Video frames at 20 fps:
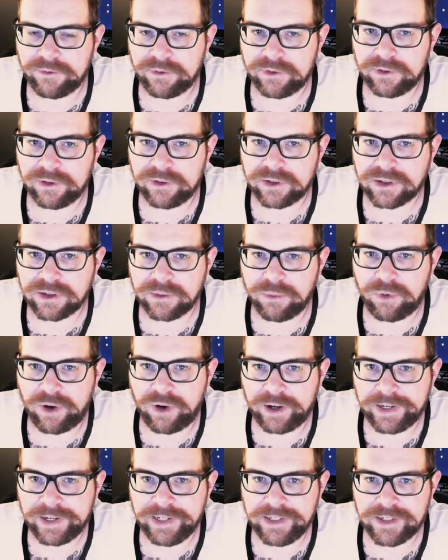Some
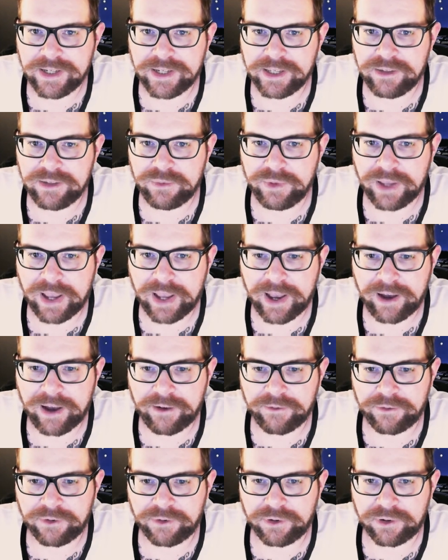Walking Deads we
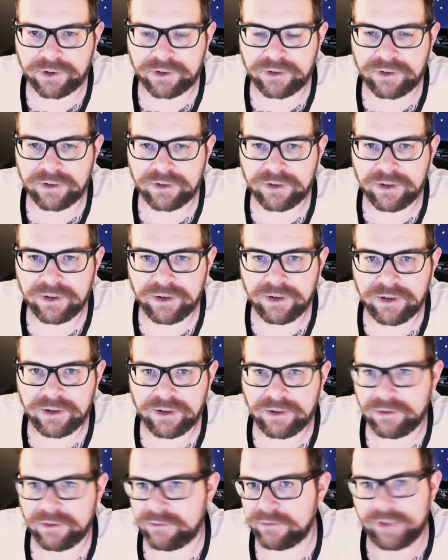have,
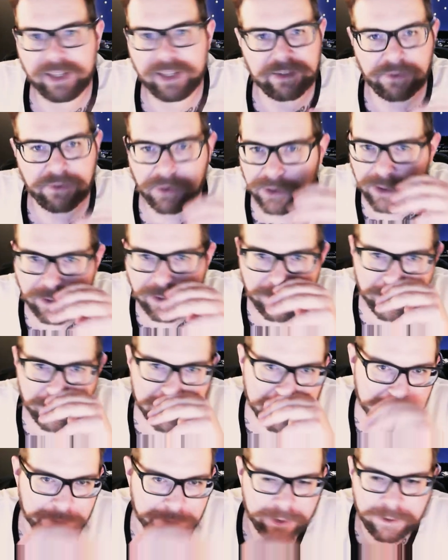that's for another
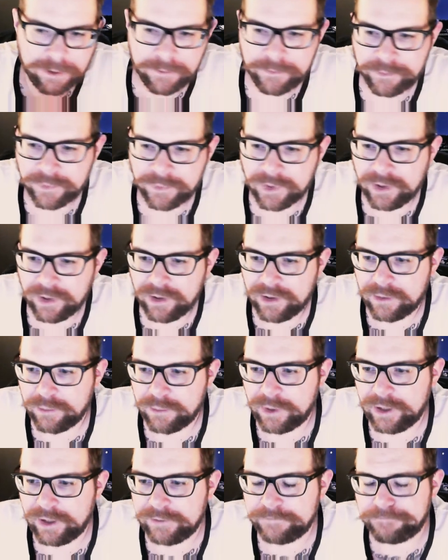video though.
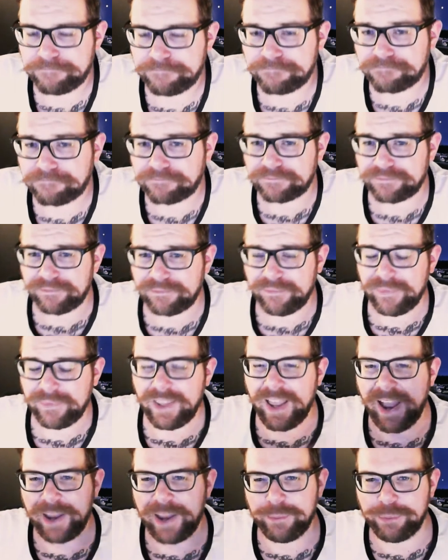But
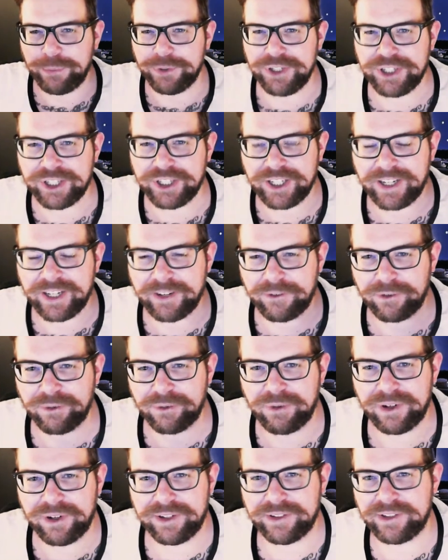I appreciate
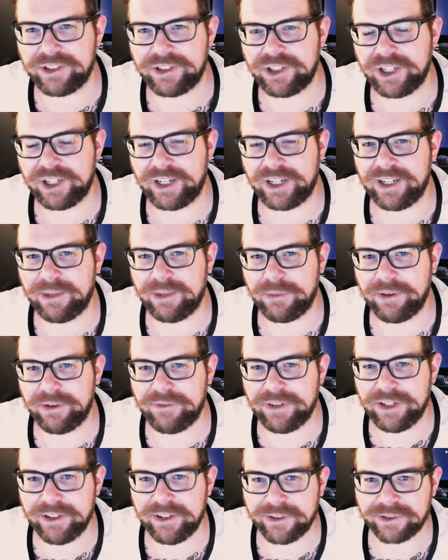everyone checking out my
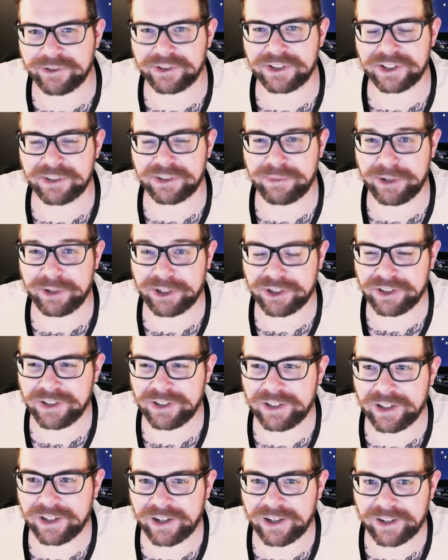videos,
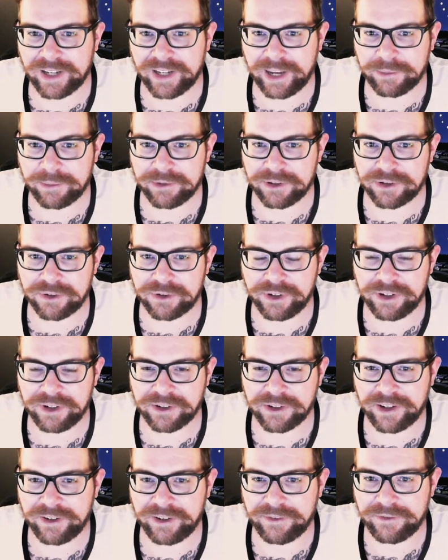especially Captain
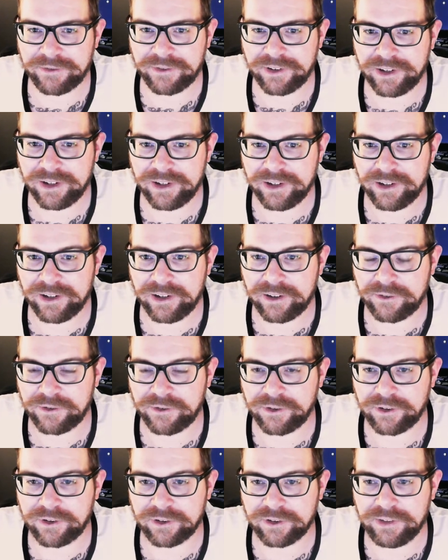Strangelife,
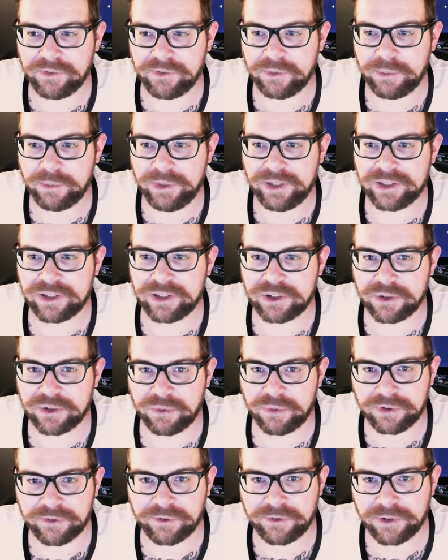for leaving me such a
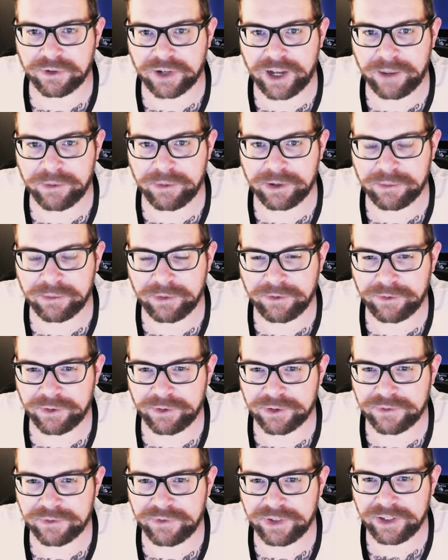wonderful comment on my
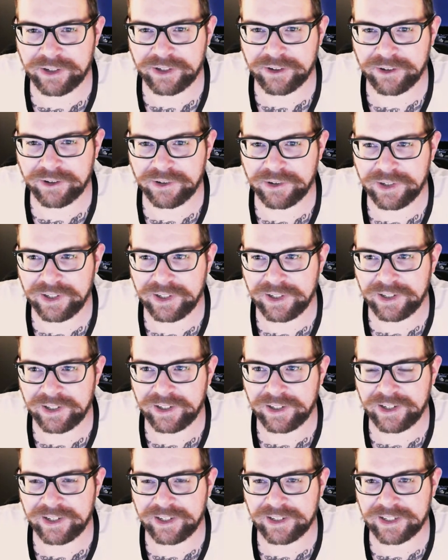first video.
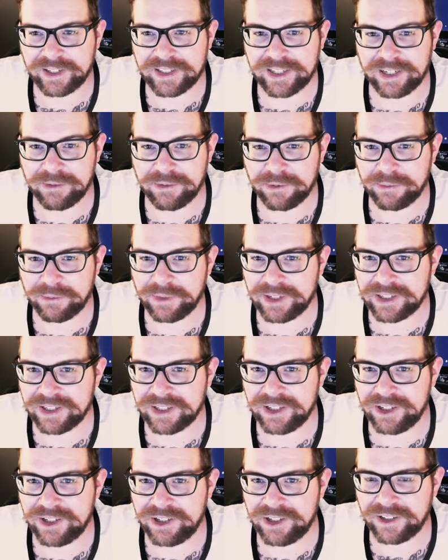And I sent him a
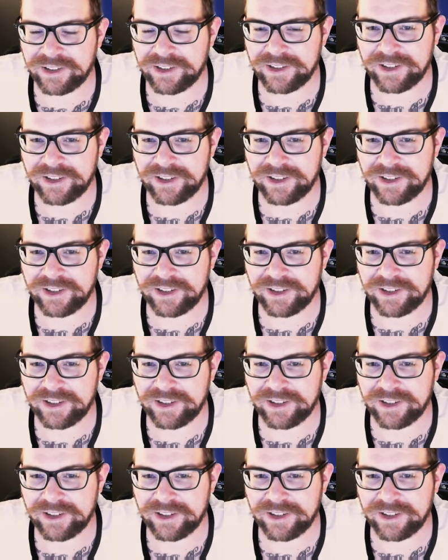message, and